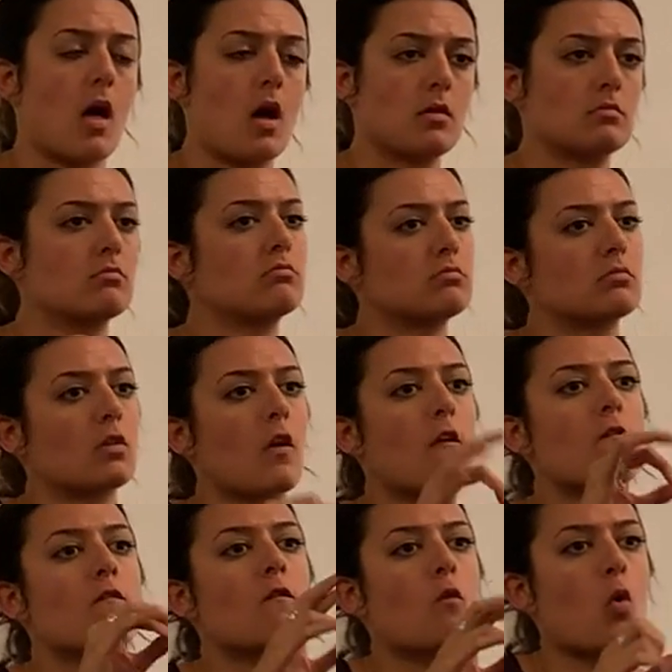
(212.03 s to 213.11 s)
And then you
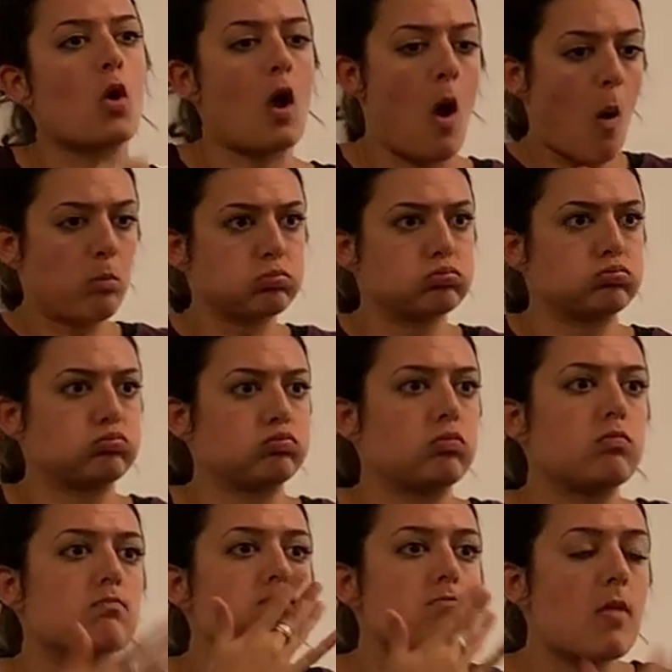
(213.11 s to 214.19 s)
got autorhythmic
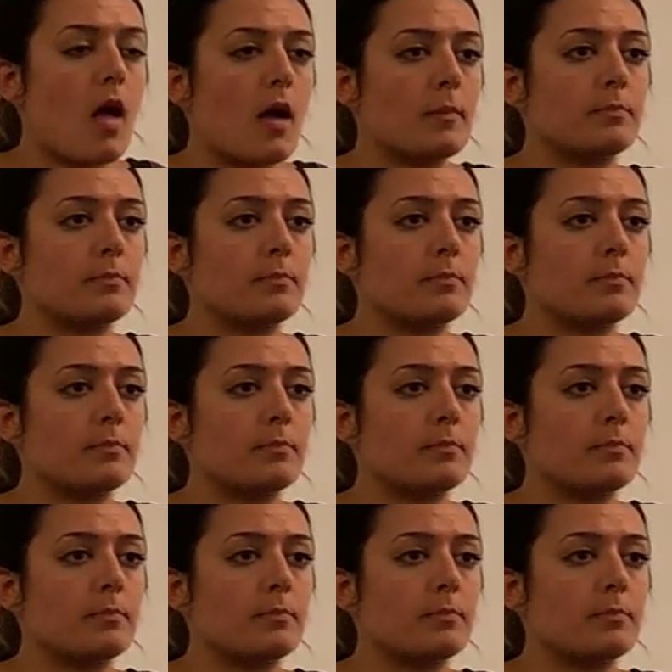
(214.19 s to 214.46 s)
fibers.